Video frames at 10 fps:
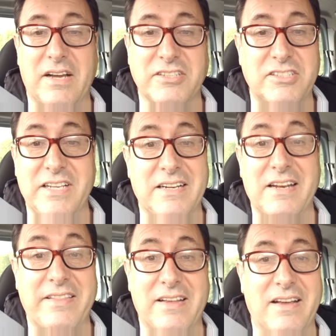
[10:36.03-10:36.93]
I just did
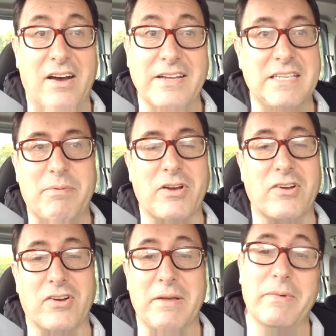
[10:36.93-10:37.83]
another ID
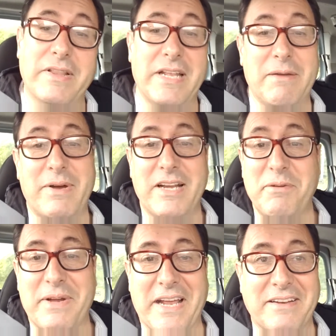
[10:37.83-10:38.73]
block on him, and then he went
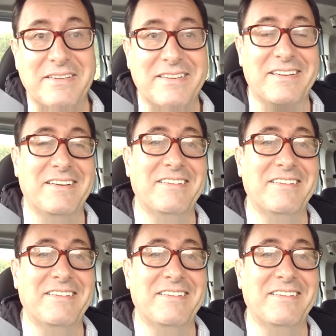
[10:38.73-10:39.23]
home again. Uh,